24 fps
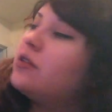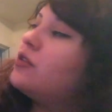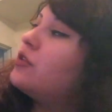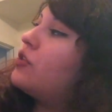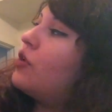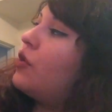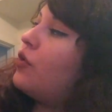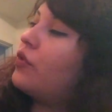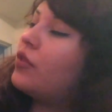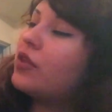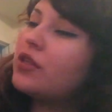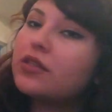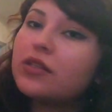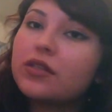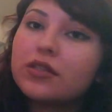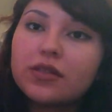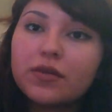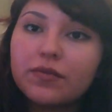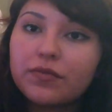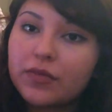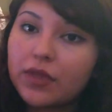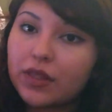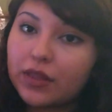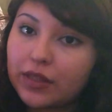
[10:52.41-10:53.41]
so this is
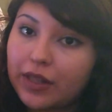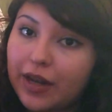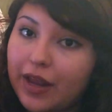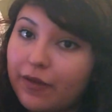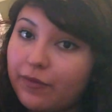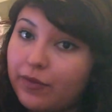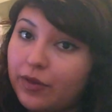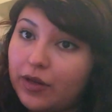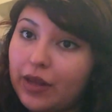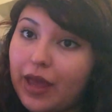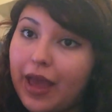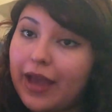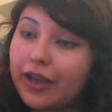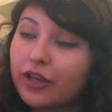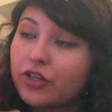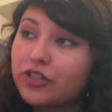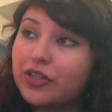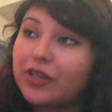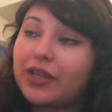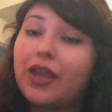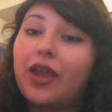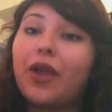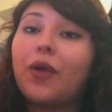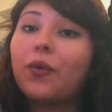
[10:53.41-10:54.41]
something that I've been
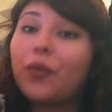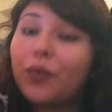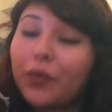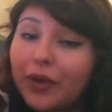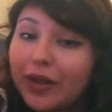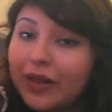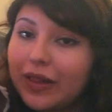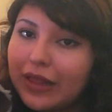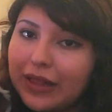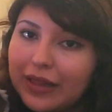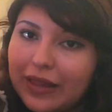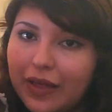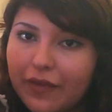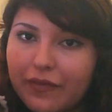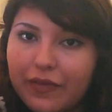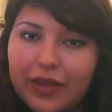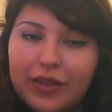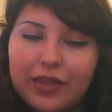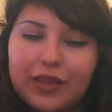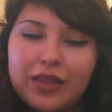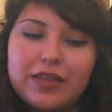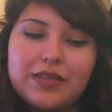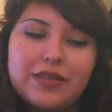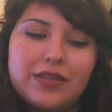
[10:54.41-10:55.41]
actually really
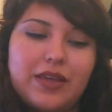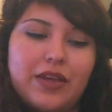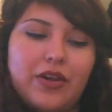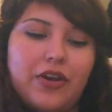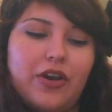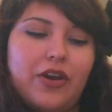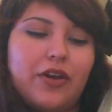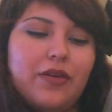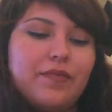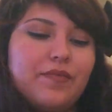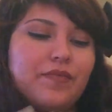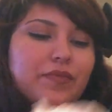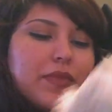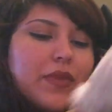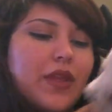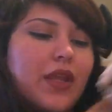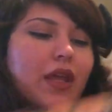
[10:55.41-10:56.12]
loving this year.